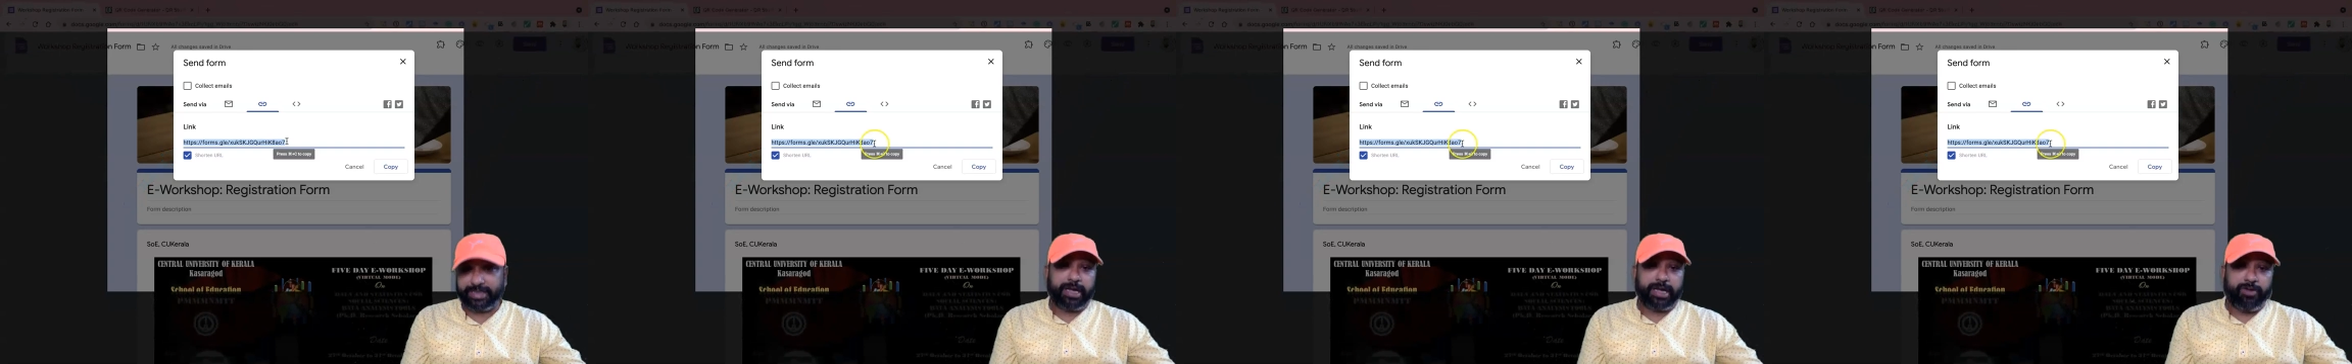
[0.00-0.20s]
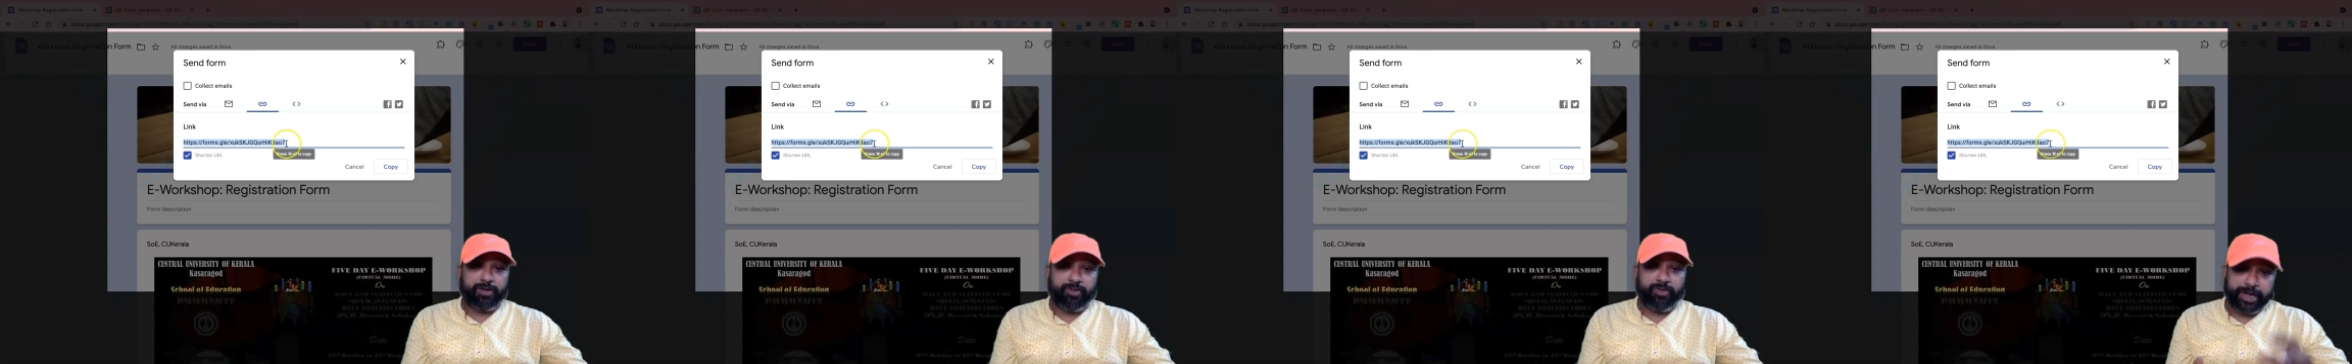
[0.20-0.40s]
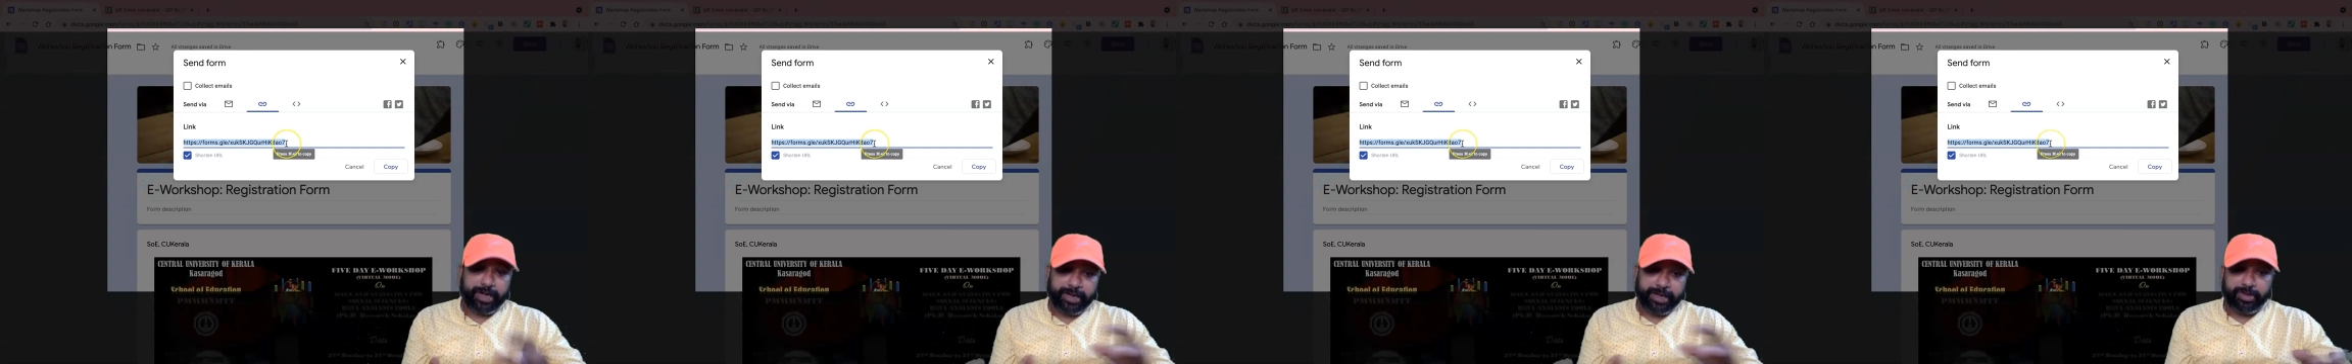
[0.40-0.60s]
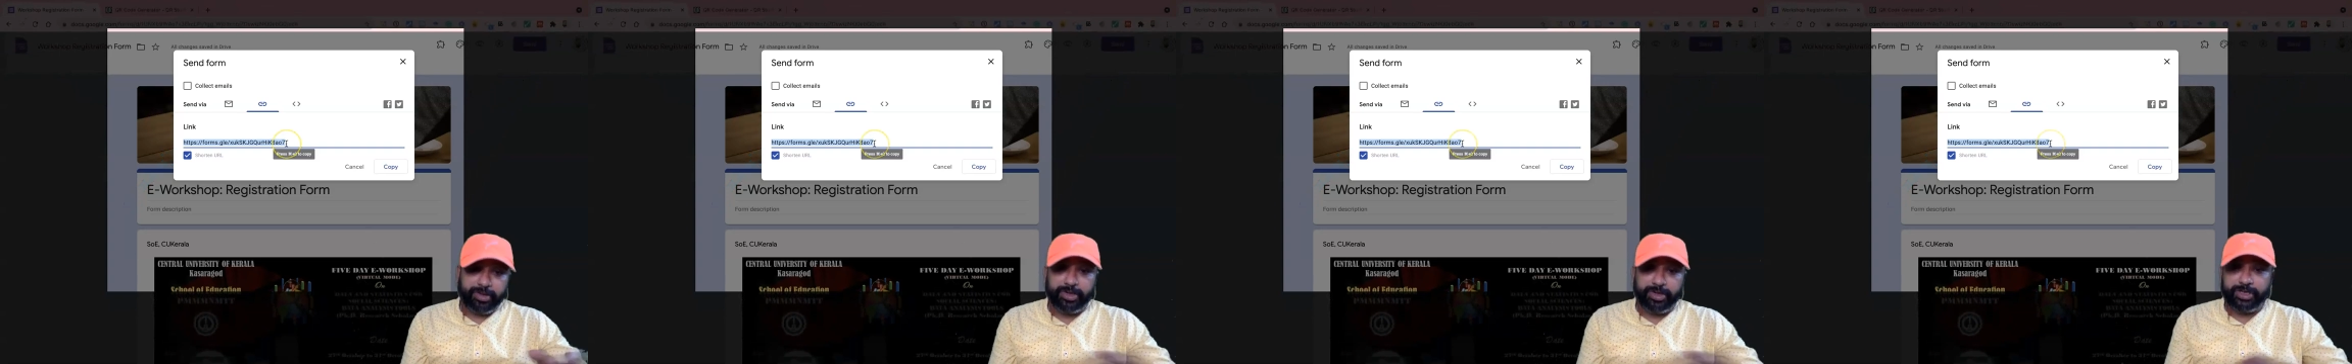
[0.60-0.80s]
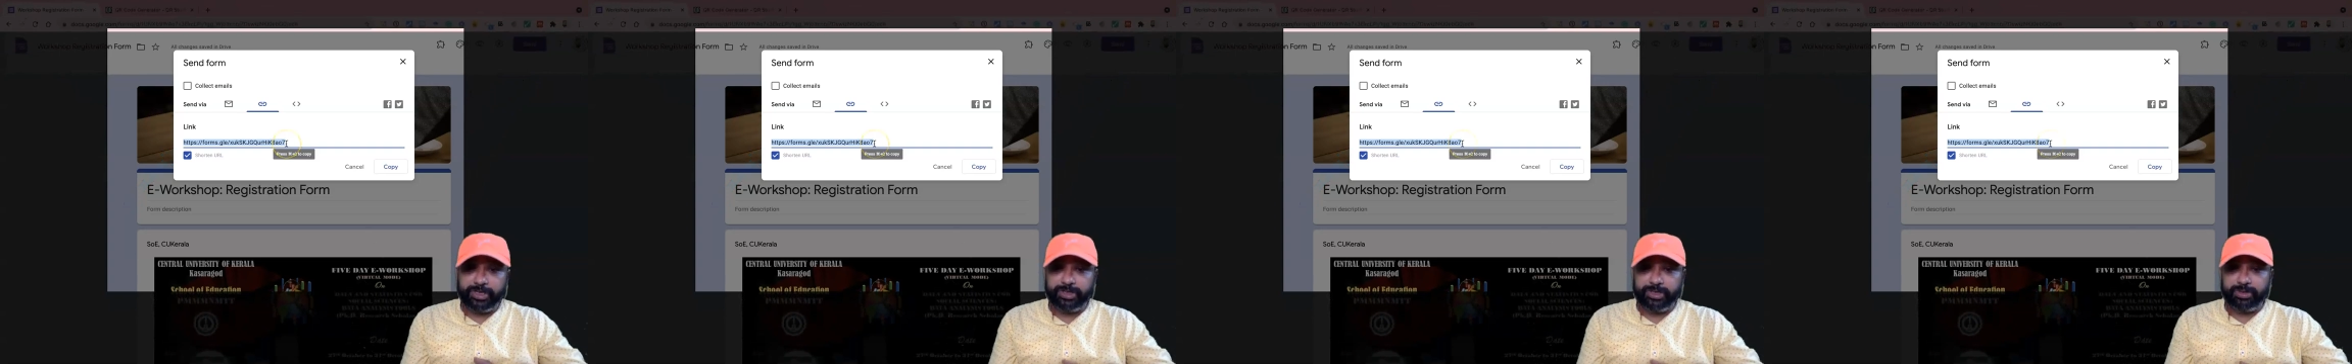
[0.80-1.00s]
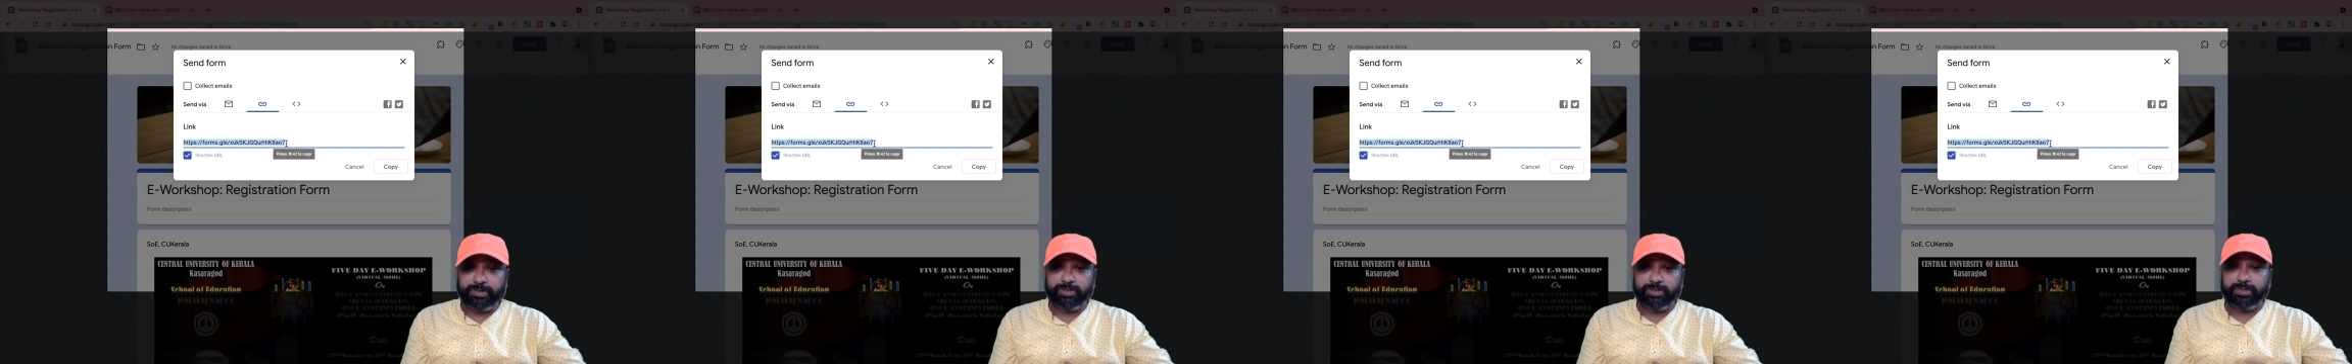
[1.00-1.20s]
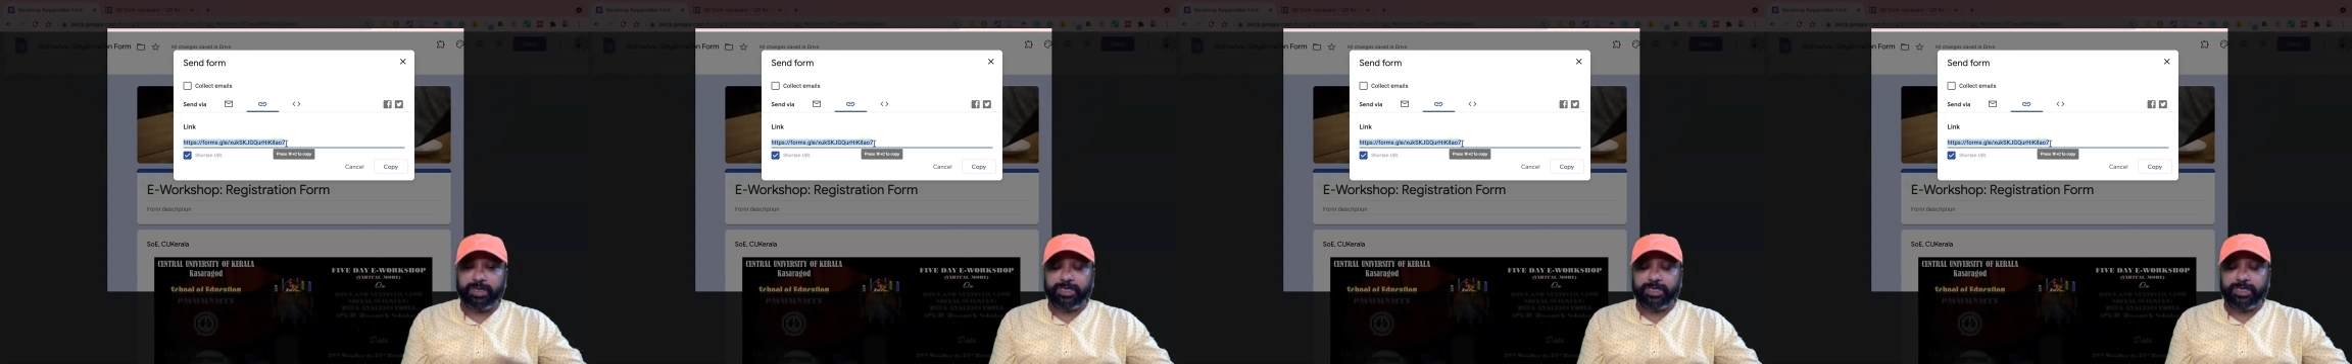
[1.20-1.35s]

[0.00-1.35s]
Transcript: Now what I'm going to do,